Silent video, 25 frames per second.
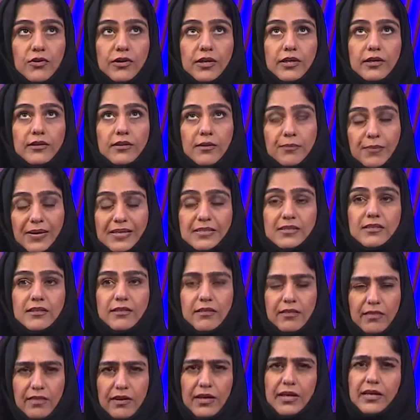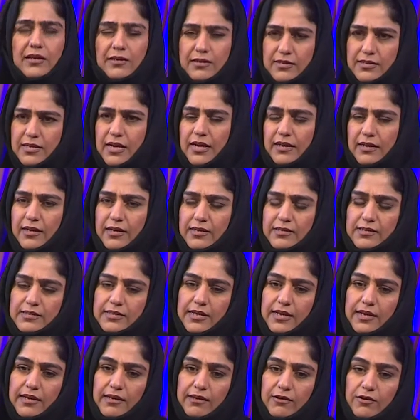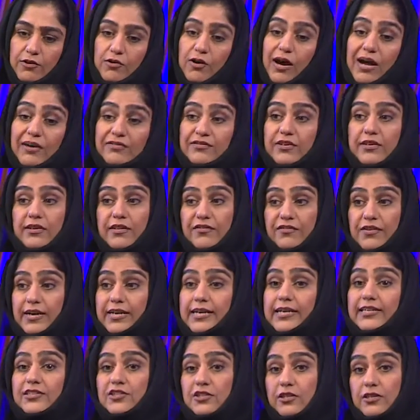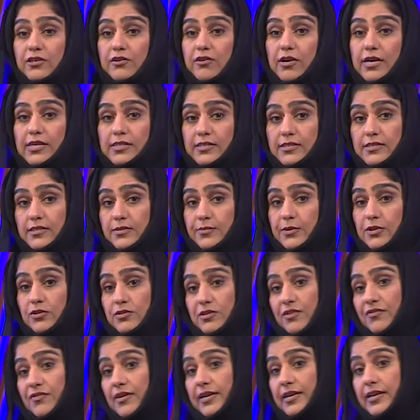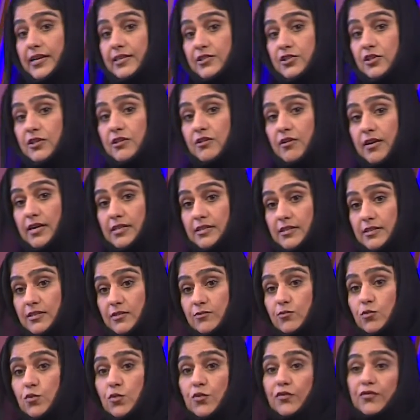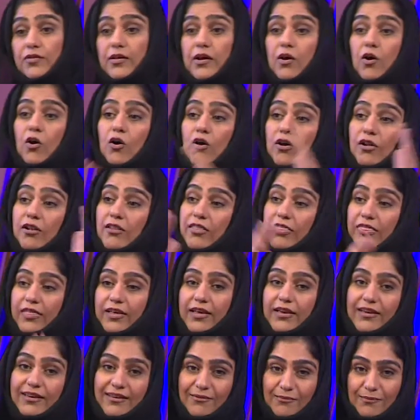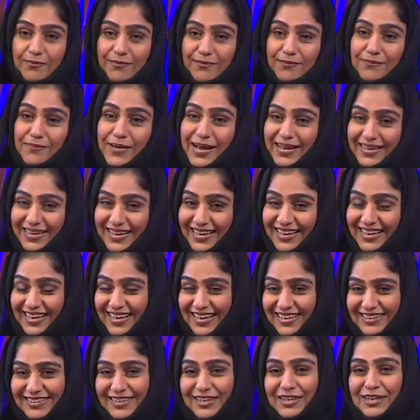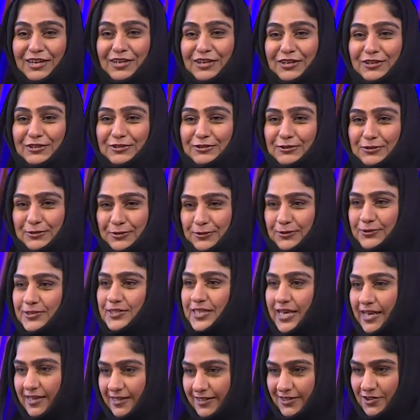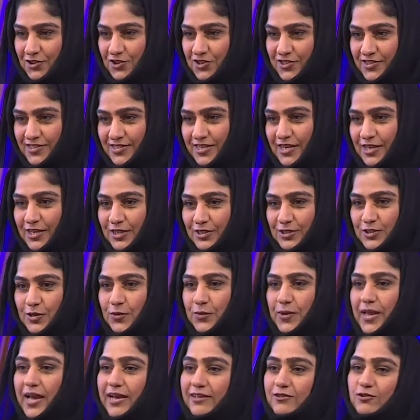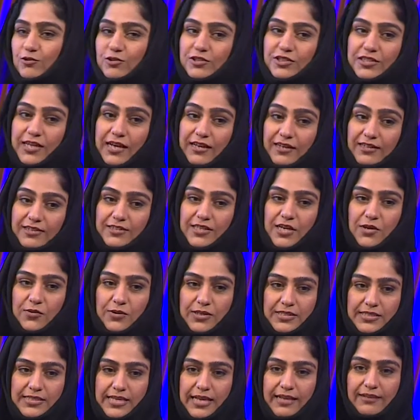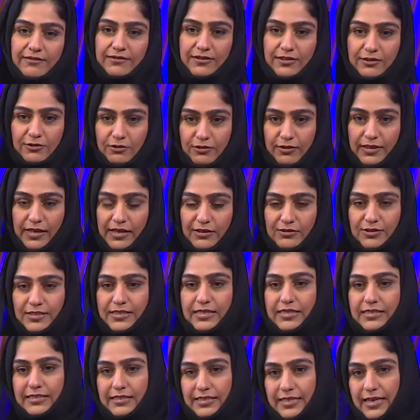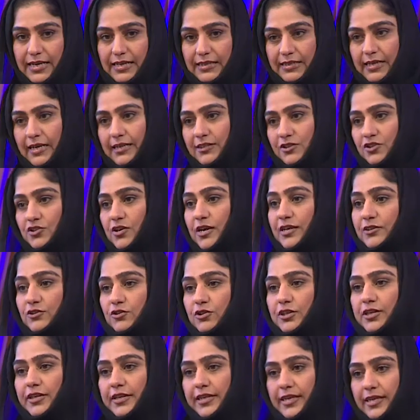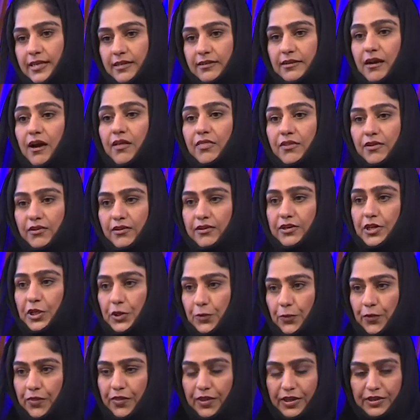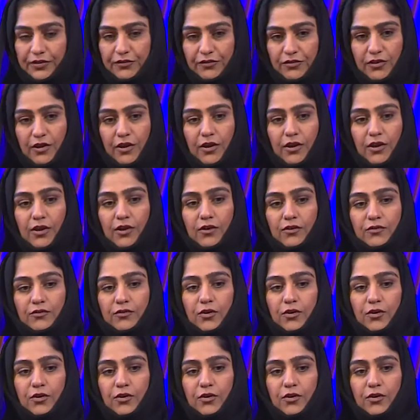the past 3 years, I can say, you know, after the financial crisis, because the financial crisis moved the whole thing back again to challenges. So we had to challenge ourselves in 2010 and try to create other new things.